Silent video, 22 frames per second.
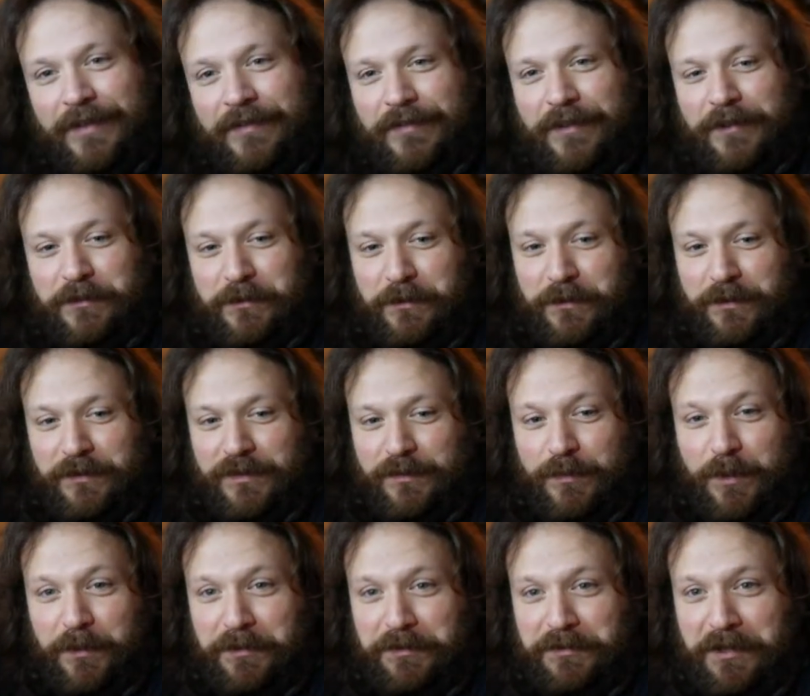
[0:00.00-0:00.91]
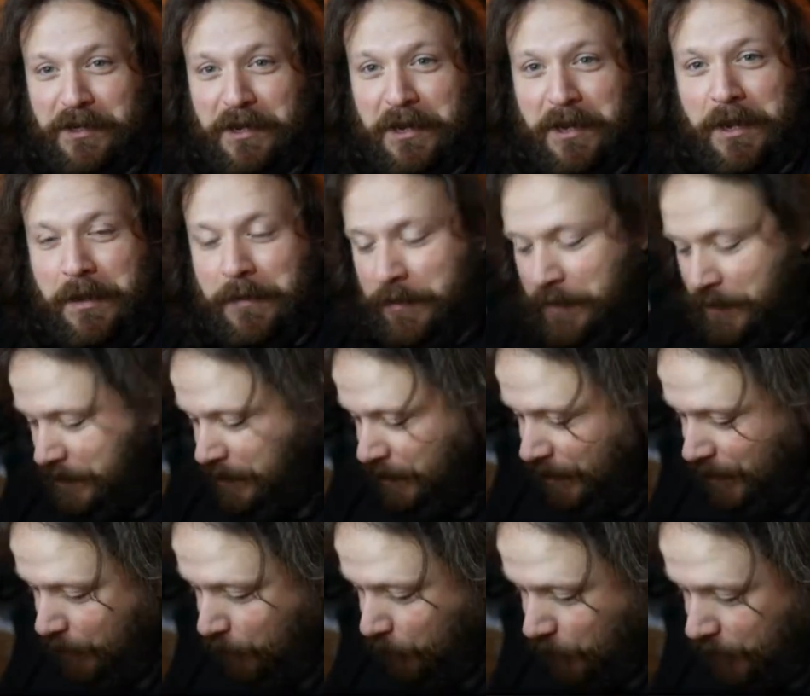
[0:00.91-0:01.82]
They did this to me all the time.
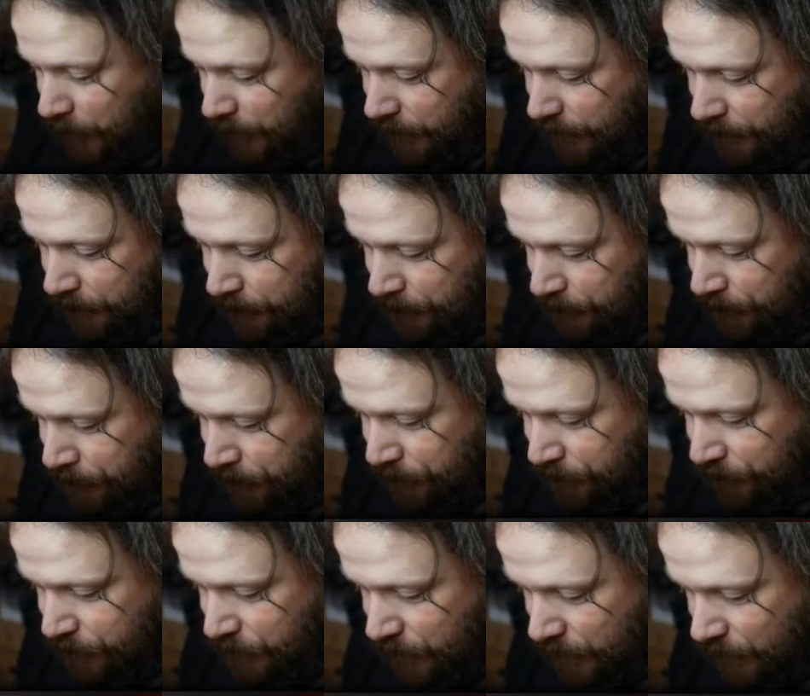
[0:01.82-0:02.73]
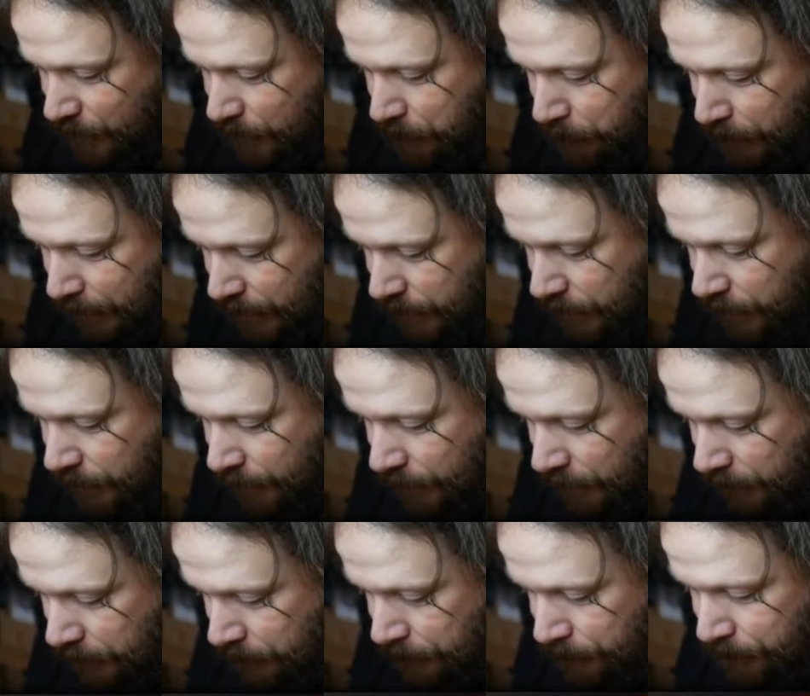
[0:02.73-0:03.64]
Alright, water.
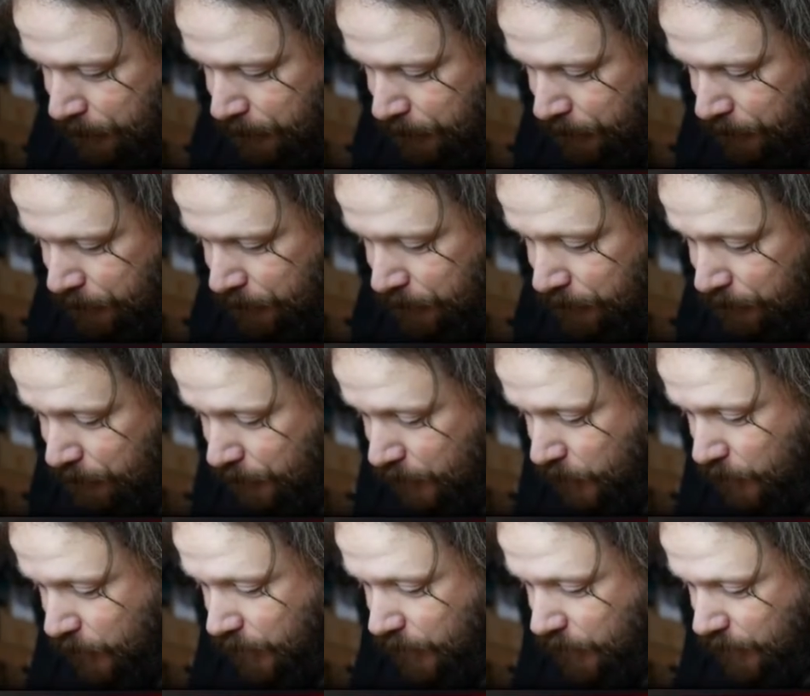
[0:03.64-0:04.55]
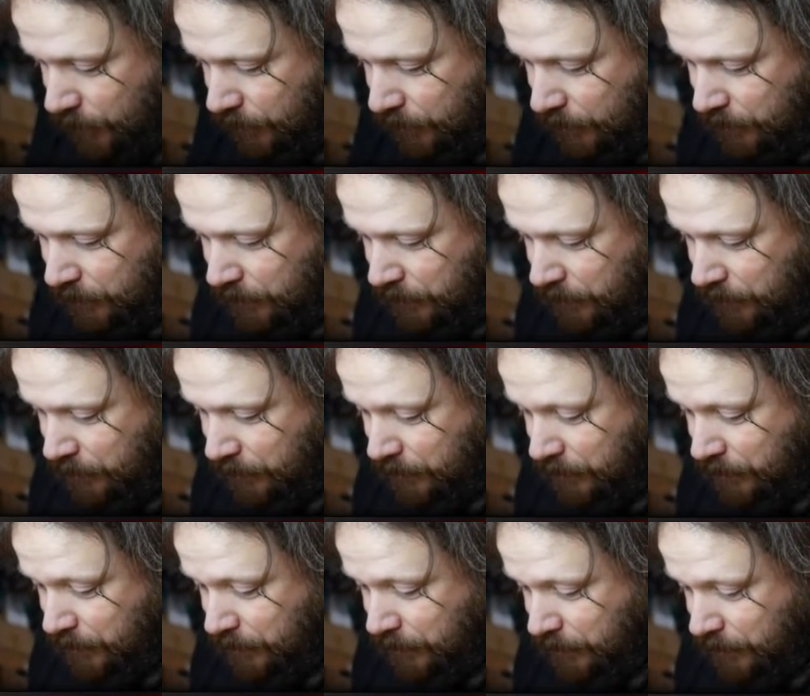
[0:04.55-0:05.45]
Mightyena. Beauty.
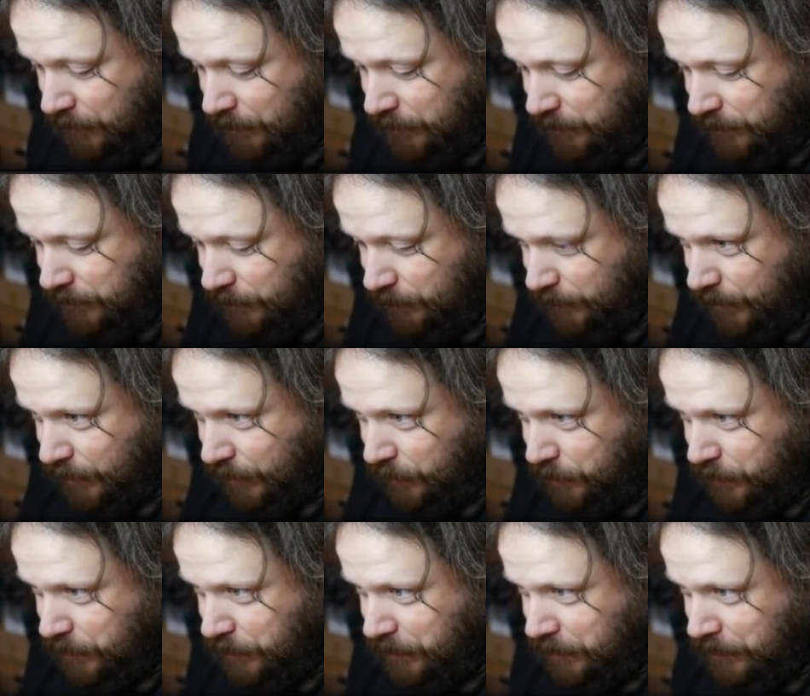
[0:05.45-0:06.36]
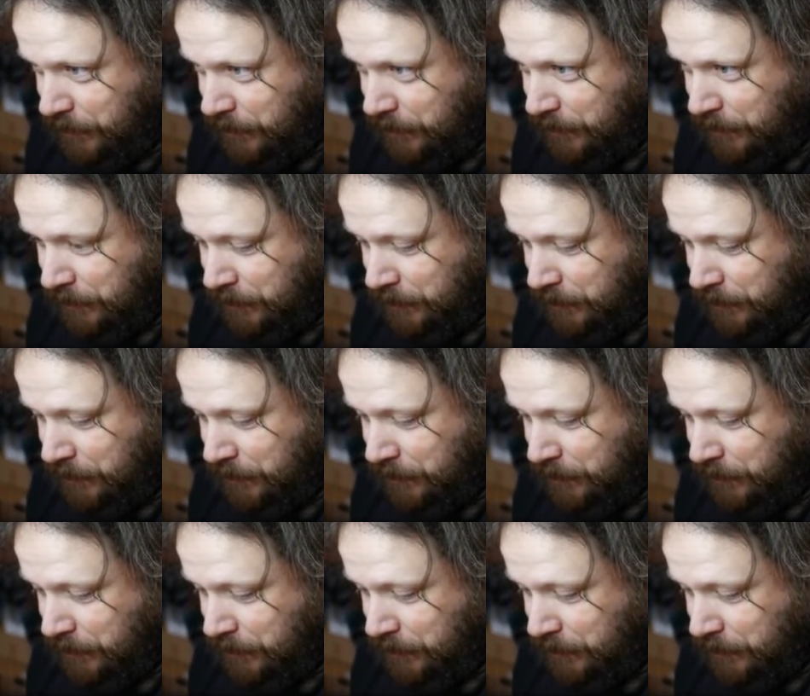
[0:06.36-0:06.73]
Stone Energy.